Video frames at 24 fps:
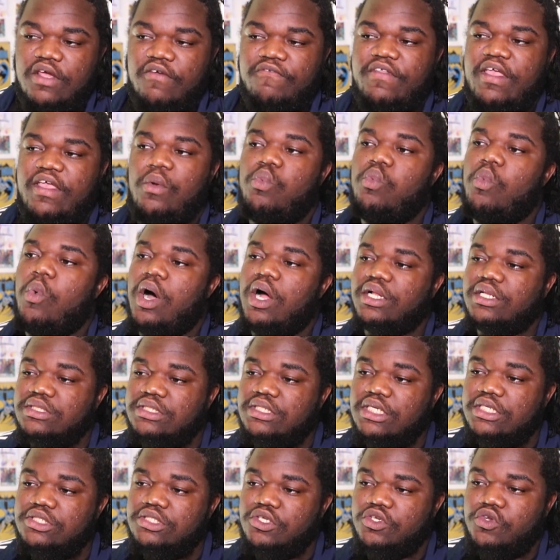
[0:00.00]
if they
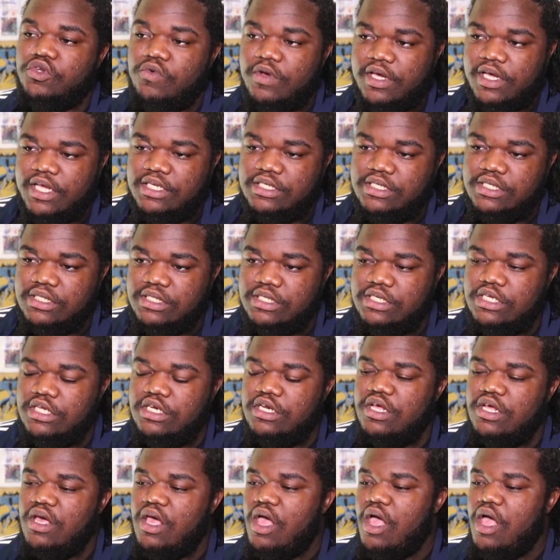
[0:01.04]
wanted to do a kissing scene,